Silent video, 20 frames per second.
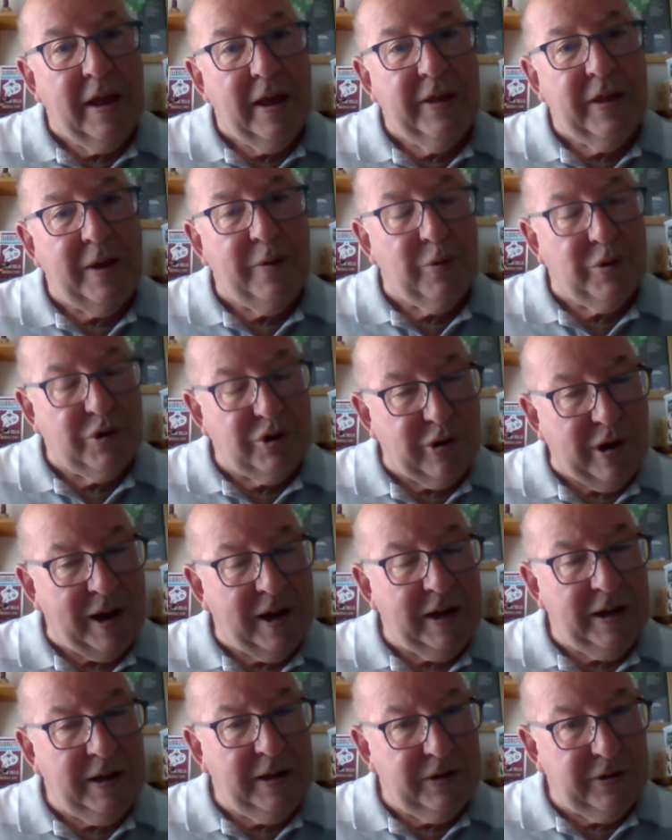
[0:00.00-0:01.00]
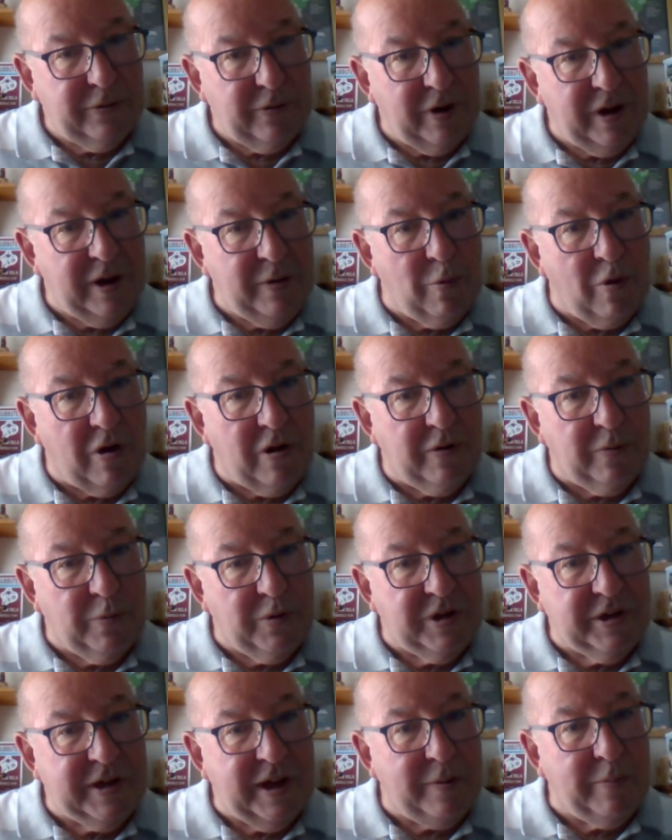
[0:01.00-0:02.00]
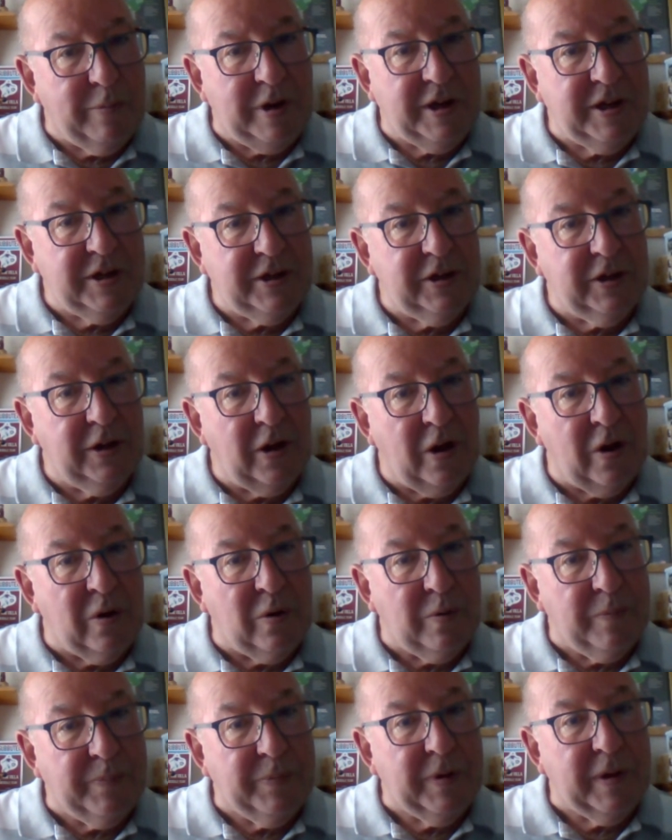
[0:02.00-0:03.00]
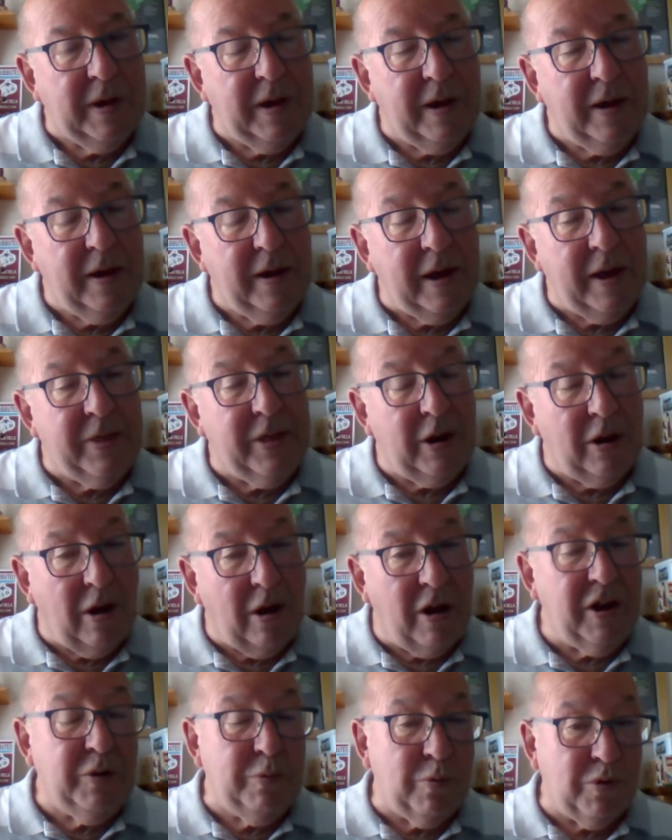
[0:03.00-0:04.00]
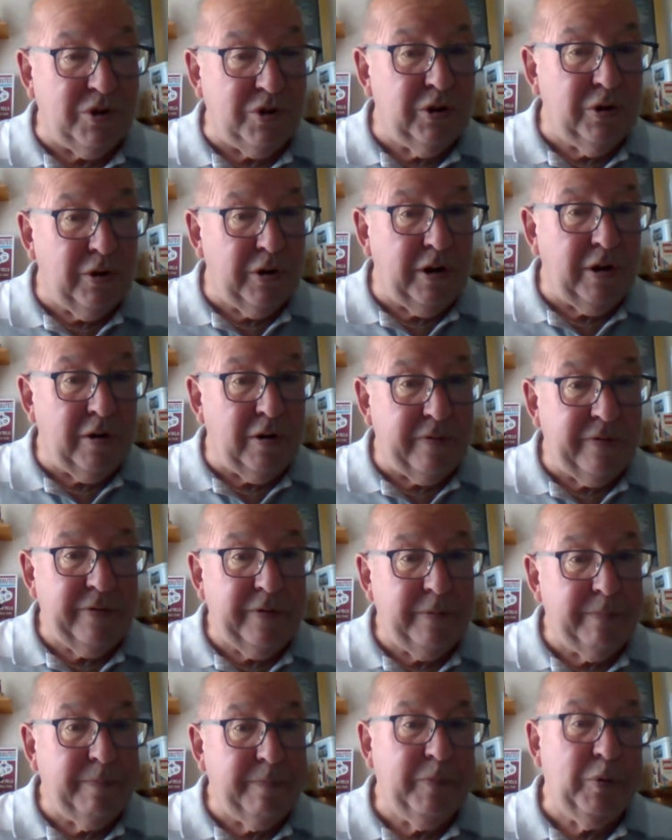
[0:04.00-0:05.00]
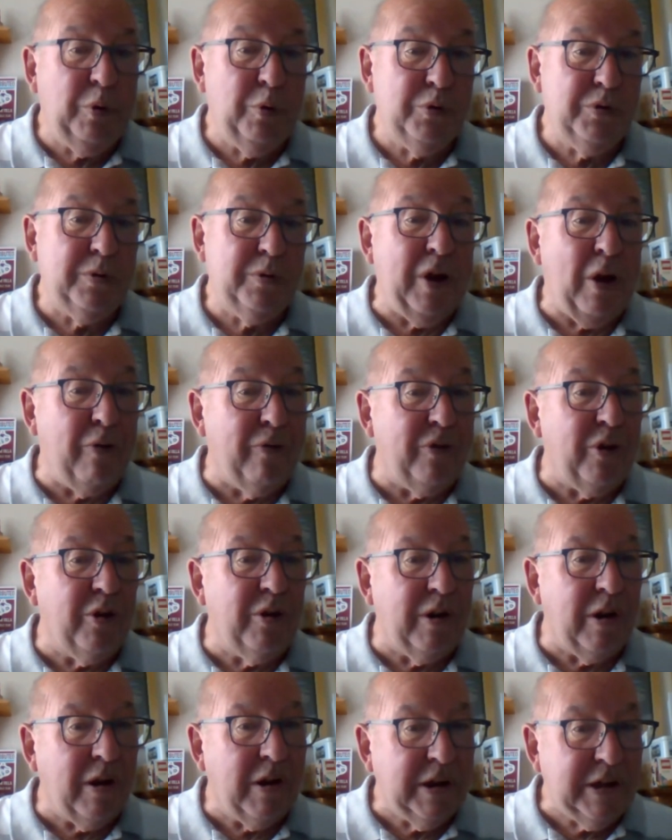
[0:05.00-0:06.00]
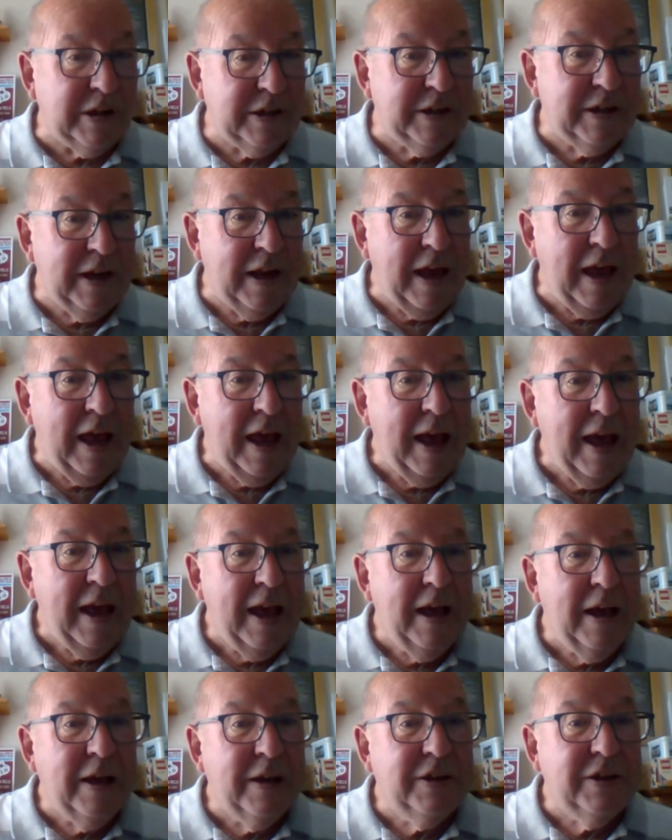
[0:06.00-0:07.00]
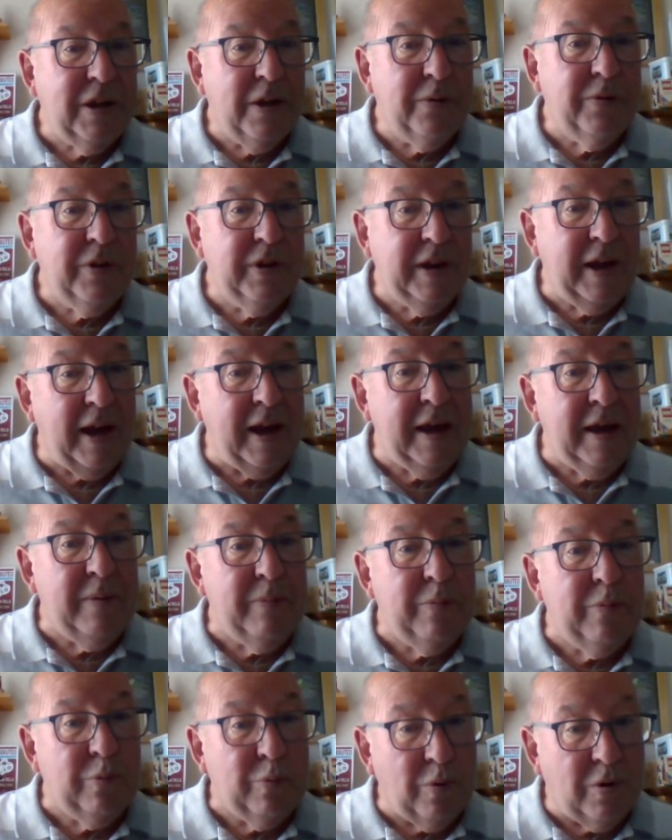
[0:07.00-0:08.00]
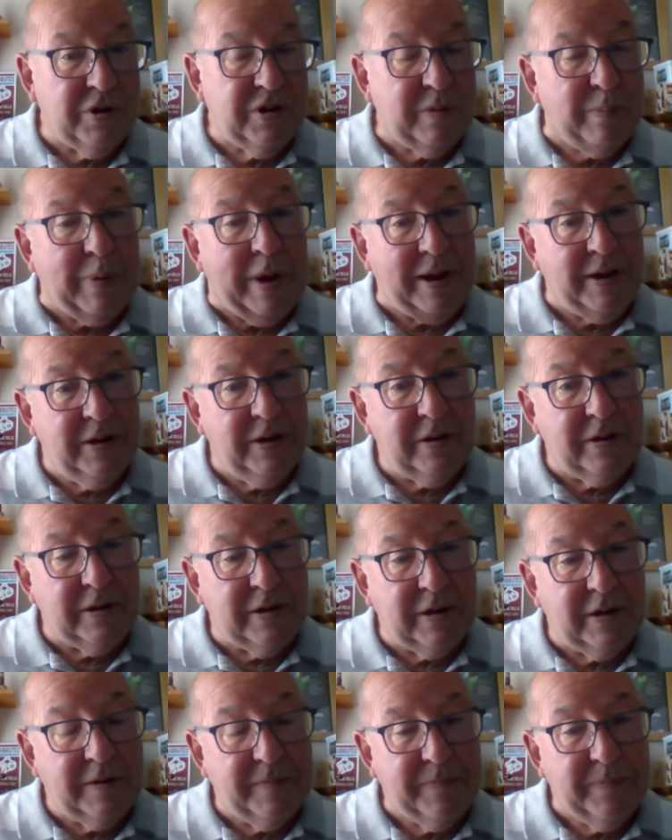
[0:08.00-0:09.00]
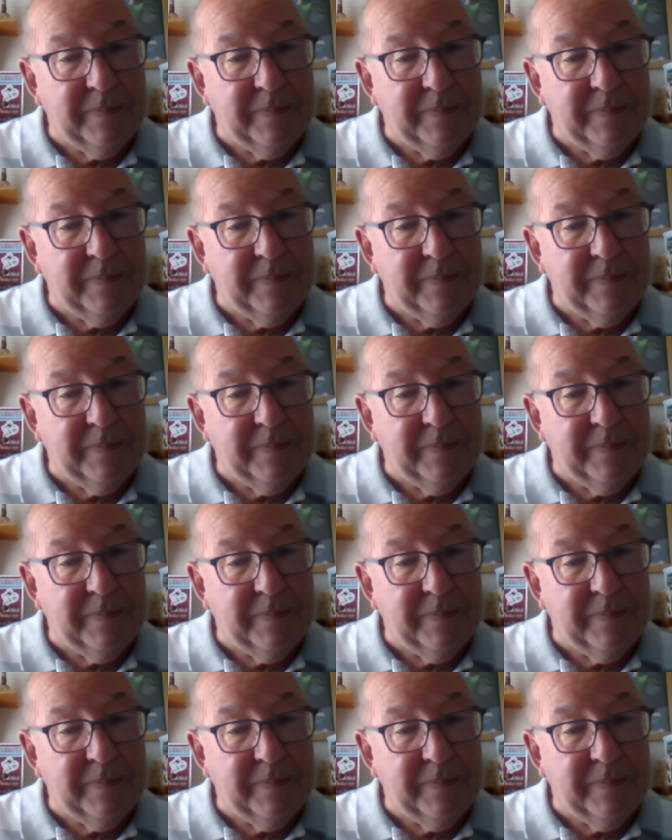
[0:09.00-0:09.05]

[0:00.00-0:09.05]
They were trailing 3 1 with 10 minutes to go, and the light wasn't good enough, and of course, no floodlights. So the game was abandoned.